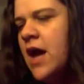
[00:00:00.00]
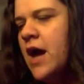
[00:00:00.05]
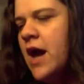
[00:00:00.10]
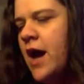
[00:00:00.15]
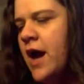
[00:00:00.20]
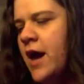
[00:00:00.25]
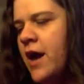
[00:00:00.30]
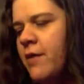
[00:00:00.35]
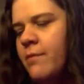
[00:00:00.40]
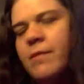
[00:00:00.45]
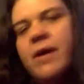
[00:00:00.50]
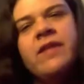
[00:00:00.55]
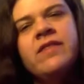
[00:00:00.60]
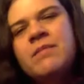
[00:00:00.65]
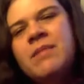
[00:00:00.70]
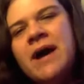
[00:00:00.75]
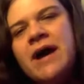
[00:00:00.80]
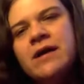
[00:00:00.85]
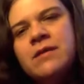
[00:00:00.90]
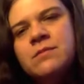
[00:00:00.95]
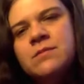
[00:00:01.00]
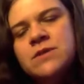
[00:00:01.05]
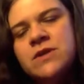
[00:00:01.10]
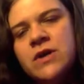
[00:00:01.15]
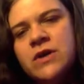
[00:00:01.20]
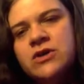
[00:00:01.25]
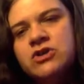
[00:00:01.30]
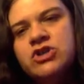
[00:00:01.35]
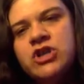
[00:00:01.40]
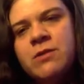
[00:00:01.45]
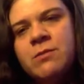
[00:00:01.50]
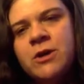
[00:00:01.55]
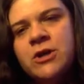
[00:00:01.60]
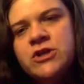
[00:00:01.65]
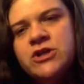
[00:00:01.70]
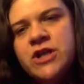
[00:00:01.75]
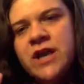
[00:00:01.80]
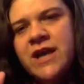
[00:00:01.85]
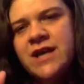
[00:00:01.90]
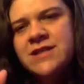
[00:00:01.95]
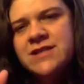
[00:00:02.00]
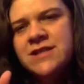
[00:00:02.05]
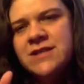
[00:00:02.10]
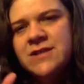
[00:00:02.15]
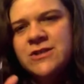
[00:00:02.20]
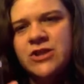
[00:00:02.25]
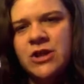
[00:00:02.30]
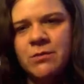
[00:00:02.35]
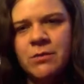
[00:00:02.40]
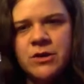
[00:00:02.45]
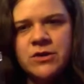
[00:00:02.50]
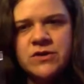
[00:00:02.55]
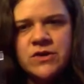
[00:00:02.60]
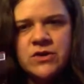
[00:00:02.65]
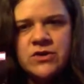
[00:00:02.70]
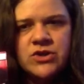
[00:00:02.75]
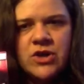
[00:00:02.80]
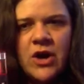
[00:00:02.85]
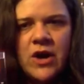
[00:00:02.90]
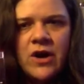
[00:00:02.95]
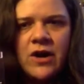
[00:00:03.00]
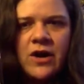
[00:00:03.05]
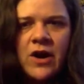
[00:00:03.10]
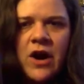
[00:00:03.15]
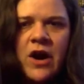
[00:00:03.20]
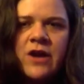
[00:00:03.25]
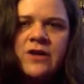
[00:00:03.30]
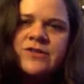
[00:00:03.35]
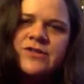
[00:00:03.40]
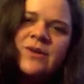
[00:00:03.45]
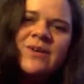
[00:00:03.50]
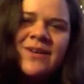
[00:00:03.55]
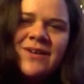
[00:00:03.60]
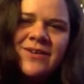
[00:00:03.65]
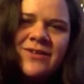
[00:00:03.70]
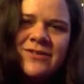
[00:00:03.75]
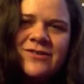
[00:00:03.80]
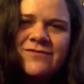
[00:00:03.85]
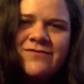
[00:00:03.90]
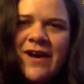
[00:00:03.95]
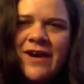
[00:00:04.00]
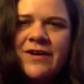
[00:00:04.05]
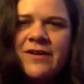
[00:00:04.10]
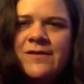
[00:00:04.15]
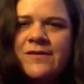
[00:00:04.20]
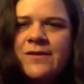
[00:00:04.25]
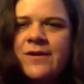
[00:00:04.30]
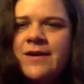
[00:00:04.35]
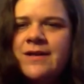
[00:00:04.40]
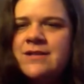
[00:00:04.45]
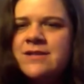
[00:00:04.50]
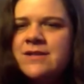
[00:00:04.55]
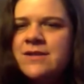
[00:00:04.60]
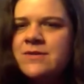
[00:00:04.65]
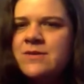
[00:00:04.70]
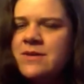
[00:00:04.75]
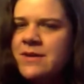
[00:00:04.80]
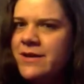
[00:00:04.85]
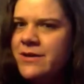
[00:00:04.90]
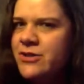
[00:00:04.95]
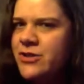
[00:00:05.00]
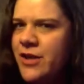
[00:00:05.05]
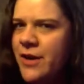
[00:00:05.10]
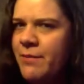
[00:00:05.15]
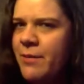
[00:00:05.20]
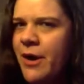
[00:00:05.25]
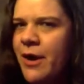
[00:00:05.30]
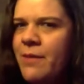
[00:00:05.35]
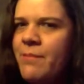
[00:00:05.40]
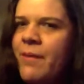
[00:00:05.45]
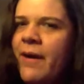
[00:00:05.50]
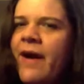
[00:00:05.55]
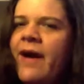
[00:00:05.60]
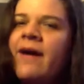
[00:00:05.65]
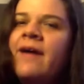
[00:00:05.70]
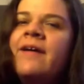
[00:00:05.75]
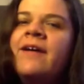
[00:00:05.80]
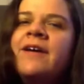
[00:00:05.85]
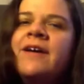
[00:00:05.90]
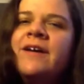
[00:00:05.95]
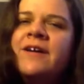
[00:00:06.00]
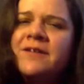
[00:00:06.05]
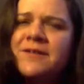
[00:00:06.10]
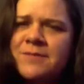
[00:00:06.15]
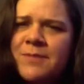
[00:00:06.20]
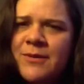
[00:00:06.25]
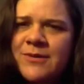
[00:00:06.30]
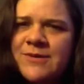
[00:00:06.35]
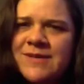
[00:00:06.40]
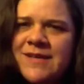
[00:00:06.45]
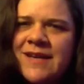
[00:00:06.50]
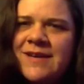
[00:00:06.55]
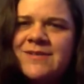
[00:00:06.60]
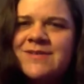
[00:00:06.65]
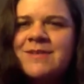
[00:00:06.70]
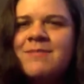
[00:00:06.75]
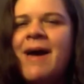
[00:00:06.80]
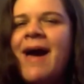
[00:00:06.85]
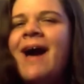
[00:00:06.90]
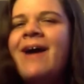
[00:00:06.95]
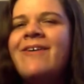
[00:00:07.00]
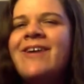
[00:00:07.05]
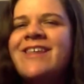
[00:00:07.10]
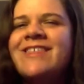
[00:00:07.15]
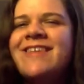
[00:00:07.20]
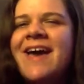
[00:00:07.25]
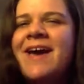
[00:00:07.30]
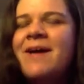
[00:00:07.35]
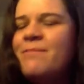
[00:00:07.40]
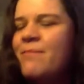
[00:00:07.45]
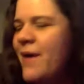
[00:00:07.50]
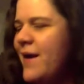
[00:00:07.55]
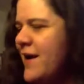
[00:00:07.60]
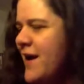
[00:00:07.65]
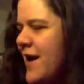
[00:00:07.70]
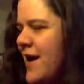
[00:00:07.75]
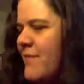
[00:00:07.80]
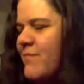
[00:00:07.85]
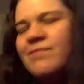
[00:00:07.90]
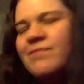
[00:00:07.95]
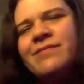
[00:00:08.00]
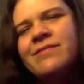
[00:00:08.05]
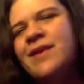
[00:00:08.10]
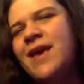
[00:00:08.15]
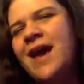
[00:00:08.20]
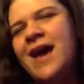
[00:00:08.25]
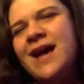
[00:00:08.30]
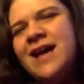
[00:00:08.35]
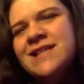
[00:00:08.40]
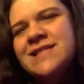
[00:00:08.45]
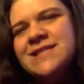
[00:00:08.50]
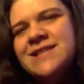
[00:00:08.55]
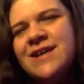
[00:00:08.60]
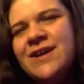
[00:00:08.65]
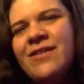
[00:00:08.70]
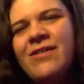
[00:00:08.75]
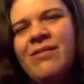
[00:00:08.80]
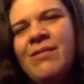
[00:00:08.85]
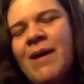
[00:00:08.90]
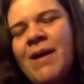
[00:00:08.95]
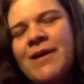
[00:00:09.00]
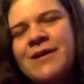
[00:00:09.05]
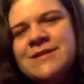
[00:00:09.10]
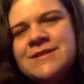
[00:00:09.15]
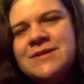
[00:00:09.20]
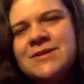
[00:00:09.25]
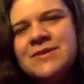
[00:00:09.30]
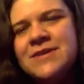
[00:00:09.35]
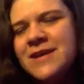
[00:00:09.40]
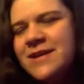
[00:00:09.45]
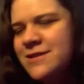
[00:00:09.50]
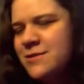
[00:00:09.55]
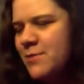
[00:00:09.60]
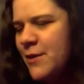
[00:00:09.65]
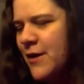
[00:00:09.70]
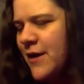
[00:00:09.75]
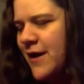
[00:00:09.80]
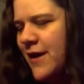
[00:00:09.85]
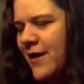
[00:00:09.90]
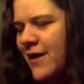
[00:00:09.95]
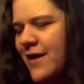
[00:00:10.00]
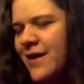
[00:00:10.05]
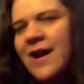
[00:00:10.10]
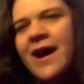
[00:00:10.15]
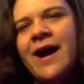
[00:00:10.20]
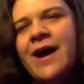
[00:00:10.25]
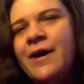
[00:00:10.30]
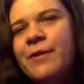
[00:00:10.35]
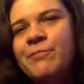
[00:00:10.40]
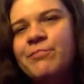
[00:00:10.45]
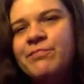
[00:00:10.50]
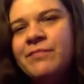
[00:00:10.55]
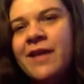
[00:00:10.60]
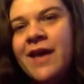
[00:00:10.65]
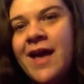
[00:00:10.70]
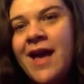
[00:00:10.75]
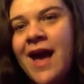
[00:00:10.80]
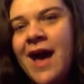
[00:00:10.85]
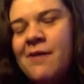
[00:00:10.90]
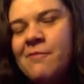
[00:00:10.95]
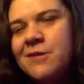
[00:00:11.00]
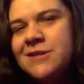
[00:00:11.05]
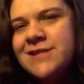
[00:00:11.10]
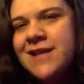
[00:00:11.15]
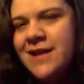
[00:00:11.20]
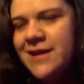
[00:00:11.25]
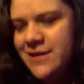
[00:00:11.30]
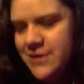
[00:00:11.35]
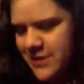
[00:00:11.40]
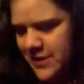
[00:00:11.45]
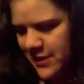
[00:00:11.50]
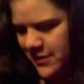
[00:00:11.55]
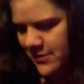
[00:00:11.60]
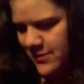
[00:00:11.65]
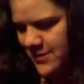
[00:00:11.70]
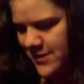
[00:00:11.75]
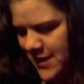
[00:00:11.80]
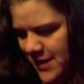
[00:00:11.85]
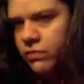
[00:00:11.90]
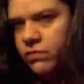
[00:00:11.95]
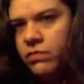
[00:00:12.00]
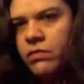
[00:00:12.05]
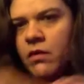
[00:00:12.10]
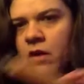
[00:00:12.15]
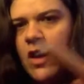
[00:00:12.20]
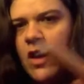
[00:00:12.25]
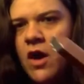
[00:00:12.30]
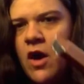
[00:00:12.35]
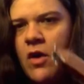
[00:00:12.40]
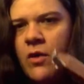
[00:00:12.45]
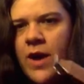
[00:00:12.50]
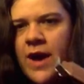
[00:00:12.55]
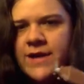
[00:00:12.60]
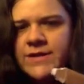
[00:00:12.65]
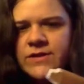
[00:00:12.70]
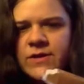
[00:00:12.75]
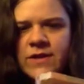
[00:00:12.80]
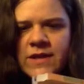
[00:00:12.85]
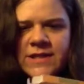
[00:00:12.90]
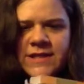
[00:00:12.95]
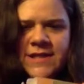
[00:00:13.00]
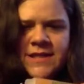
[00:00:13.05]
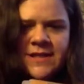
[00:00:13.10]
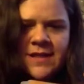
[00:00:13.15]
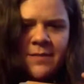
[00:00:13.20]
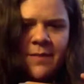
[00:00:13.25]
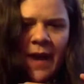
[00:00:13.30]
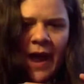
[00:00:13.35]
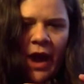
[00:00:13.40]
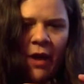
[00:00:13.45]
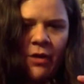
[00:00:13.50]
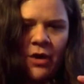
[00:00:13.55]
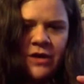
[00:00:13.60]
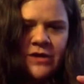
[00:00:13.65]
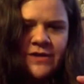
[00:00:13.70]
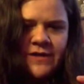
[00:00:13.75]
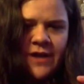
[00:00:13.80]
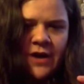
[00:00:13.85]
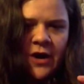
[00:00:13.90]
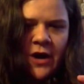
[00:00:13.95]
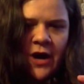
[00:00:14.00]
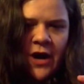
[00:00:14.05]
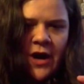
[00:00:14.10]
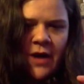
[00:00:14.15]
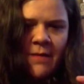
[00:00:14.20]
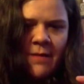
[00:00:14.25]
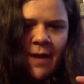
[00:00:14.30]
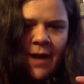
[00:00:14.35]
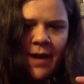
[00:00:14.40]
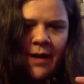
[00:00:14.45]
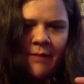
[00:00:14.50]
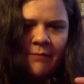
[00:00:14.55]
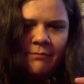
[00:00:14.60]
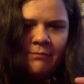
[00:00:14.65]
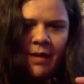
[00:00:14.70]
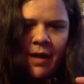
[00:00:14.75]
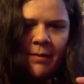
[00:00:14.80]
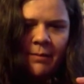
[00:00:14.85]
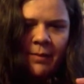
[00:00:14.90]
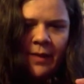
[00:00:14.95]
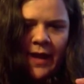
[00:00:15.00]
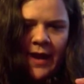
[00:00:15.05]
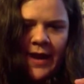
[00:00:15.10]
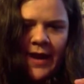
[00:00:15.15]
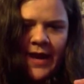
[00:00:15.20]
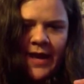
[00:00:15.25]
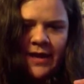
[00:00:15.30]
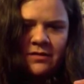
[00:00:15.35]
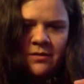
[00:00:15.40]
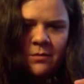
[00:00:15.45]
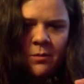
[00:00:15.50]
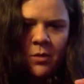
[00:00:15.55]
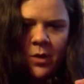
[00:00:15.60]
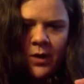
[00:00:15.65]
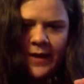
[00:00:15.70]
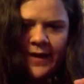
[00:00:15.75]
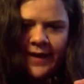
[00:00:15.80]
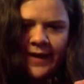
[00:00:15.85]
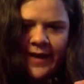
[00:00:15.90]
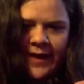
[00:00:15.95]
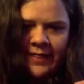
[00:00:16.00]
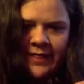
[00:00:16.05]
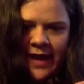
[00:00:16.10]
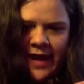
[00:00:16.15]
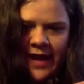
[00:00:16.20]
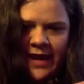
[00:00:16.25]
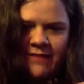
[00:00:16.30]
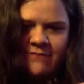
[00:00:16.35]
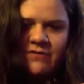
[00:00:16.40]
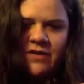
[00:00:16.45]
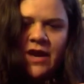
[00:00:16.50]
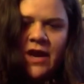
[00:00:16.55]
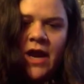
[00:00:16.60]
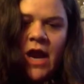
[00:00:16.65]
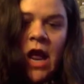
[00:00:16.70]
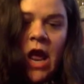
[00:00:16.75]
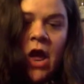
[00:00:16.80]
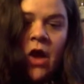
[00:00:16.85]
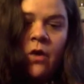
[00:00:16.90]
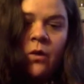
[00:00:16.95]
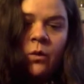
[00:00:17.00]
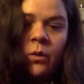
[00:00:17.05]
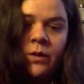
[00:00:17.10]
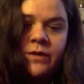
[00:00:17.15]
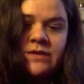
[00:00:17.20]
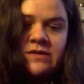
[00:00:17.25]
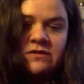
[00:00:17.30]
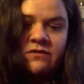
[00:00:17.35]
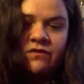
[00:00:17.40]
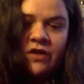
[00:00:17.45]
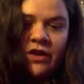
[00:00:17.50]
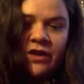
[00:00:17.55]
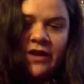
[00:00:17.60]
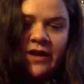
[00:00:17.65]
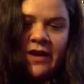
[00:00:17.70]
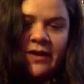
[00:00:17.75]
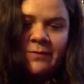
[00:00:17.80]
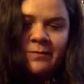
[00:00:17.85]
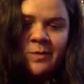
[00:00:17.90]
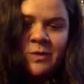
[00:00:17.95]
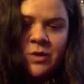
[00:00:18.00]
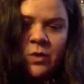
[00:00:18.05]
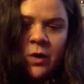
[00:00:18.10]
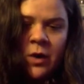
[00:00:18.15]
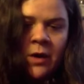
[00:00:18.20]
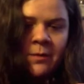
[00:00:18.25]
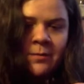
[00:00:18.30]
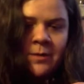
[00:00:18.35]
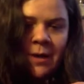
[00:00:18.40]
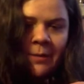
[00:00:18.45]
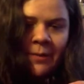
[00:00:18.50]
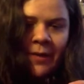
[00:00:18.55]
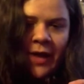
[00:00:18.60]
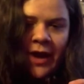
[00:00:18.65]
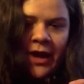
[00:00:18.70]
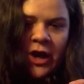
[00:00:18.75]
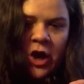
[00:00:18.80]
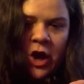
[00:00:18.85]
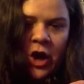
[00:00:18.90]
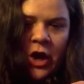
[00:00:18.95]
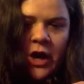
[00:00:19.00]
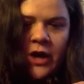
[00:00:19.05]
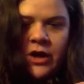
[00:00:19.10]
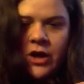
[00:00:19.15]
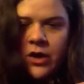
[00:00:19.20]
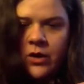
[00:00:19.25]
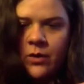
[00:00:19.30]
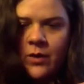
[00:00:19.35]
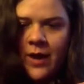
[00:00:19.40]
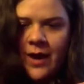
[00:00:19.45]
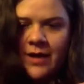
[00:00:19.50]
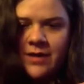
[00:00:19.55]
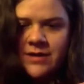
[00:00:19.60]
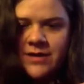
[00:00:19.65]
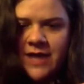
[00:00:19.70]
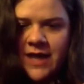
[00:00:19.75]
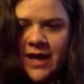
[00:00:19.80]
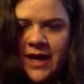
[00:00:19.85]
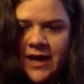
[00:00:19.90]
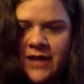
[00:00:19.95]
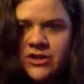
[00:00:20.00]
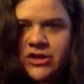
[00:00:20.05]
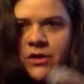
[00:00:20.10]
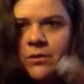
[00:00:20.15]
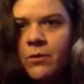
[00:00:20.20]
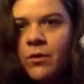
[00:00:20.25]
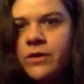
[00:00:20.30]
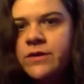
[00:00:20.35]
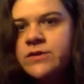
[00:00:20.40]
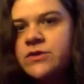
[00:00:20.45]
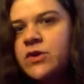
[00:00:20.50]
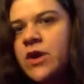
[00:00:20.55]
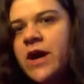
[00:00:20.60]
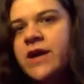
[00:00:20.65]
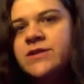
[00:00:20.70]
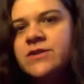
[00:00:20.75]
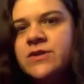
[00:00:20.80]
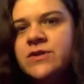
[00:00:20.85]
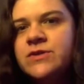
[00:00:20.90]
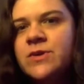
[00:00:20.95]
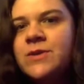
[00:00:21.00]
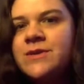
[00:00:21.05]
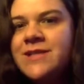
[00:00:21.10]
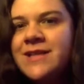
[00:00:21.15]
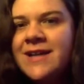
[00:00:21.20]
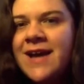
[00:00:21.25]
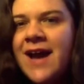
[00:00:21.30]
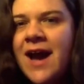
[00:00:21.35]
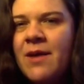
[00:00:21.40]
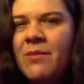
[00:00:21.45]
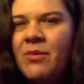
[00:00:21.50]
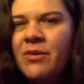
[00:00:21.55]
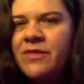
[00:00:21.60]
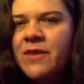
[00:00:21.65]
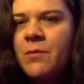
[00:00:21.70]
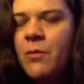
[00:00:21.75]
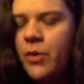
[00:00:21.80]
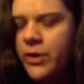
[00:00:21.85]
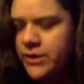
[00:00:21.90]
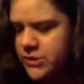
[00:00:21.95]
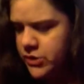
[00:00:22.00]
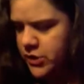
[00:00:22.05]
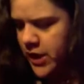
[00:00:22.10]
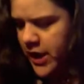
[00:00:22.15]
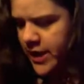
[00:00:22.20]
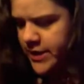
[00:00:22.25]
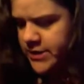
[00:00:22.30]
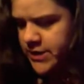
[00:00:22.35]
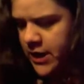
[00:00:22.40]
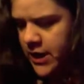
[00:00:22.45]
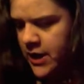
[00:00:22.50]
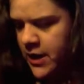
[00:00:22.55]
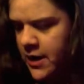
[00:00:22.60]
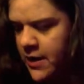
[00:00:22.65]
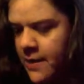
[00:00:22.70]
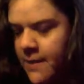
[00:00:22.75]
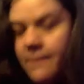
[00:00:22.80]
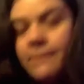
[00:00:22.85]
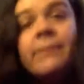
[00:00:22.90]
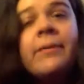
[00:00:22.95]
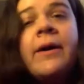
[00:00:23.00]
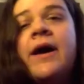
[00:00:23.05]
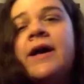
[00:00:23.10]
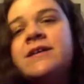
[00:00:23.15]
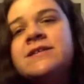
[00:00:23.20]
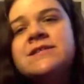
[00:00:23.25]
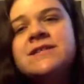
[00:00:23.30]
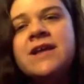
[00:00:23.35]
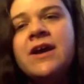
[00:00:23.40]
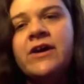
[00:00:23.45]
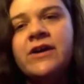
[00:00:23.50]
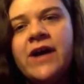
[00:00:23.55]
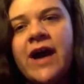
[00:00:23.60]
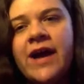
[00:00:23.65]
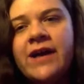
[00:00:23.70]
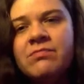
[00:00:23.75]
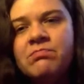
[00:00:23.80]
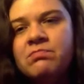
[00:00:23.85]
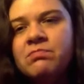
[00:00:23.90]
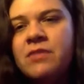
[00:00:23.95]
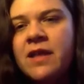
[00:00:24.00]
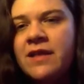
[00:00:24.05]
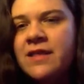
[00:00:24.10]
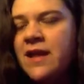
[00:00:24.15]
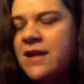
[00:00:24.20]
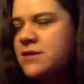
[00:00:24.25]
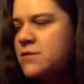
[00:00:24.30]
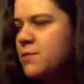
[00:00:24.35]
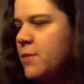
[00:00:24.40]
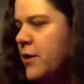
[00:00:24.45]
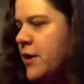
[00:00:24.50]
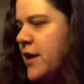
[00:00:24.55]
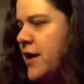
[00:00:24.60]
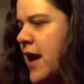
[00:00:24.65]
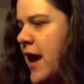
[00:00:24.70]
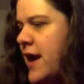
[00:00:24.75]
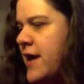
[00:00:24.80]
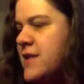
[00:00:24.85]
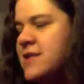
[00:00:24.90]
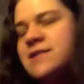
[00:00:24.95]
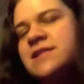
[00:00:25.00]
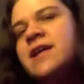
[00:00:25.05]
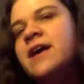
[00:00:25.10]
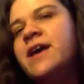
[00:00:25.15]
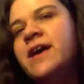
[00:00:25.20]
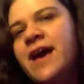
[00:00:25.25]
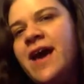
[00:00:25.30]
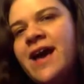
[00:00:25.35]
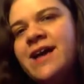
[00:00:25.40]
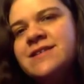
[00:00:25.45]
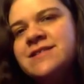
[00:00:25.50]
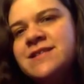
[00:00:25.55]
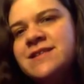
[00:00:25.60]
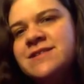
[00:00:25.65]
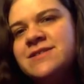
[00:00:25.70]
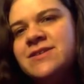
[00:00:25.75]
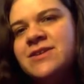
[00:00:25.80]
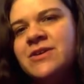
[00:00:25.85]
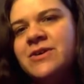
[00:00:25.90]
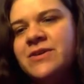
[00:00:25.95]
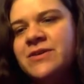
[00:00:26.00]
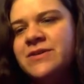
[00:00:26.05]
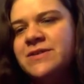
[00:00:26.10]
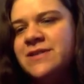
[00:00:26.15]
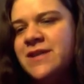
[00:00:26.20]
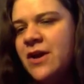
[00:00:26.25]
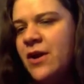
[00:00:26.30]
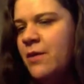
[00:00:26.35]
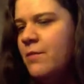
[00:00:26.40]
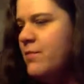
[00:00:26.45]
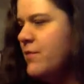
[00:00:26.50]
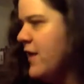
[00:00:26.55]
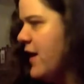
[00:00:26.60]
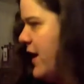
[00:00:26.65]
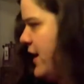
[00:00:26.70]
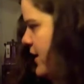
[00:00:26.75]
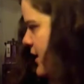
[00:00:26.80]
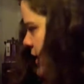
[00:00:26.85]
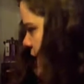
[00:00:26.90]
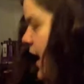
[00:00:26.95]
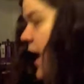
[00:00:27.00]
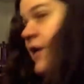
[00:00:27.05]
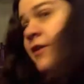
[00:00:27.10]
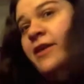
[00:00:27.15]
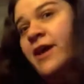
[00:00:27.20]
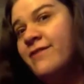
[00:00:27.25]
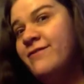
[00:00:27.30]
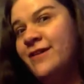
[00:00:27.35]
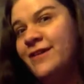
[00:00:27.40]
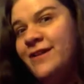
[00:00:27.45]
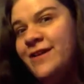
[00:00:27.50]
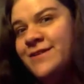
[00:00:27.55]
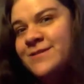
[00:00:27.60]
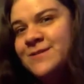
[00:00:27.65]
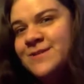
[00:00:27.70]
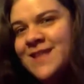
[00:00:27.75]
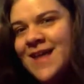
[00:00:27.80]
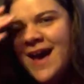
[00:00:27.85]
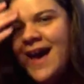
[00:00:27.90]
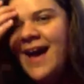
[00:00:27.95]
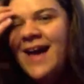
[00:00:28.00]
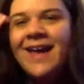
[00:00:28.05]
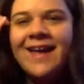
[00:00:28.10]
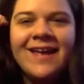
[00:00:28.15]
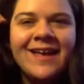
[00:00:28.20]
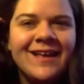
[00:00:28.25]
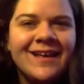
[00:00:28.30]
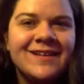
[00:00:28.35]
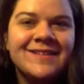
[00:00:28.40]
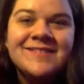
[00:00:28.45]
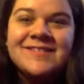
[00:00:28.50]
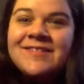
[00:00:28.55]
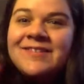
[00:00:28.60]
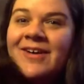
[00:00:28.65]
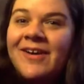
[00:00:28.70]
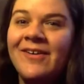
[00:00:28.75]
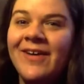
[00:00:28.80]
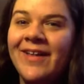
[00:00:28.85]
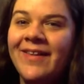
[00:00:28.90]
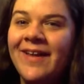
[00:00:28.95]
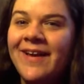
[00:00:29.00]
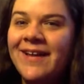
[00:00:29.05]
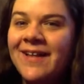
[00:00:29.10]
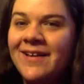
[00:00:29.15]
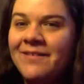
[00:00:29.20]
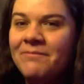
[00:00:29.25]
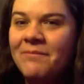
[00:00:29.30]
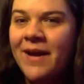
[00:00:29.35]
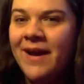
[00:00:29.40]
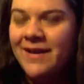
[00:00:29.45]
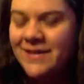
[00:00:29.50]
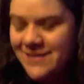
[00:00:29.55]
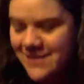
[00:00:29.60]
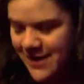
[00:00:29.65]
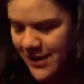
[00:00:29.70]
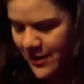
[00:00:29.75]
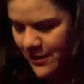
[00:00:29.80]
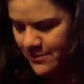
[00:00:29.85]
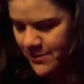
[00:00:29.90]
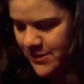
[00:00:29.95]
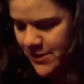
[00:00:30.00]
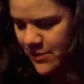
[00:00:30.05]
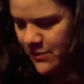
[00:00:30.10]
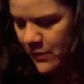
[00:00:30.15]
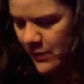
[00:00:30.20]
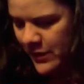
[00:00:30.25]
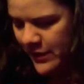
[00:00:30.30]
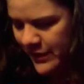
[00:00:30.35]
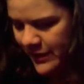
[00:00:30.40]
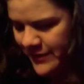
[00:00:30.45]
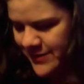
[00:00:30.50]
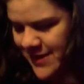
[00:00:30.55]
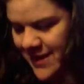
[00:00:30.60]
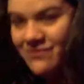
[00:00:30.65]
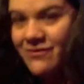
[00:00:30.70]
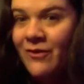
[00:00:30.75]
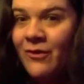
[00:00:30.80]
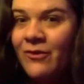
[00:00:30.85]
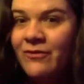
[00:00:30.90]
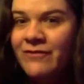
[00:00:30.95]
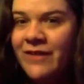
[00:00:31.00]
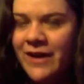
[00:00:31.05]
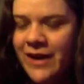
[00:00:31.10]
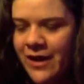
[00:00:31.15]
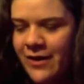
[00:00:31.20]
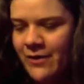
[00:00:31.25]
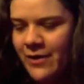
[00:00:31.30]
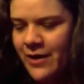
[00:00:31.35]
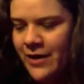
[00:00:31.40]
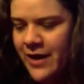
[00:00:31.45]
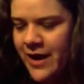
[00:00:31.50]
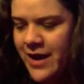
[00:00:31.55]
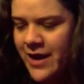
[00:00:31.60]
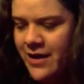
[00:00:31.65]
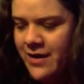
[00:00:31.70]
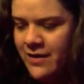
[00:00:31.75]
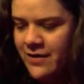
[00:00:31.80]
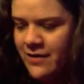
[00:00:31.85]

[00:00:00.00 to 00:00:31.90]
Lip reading: And the bottom's all shimmer shades, and the shimmers are darker, so you could define your crease using a shimmer, but you're supposed to use a matte with it. But yeah, I still think it's pretty good. I'm excited to use it. Okay, so this is the power serum. Apply it in the morning and the evening. Once fully absorbed, apply a new anti-aging moisturizer. So it didn't come with the moisturizer, but still, I think that's pretty nice that it has this little serum thing. I'll definitely use that because you know I like my serums and oils. I have a whole video on it.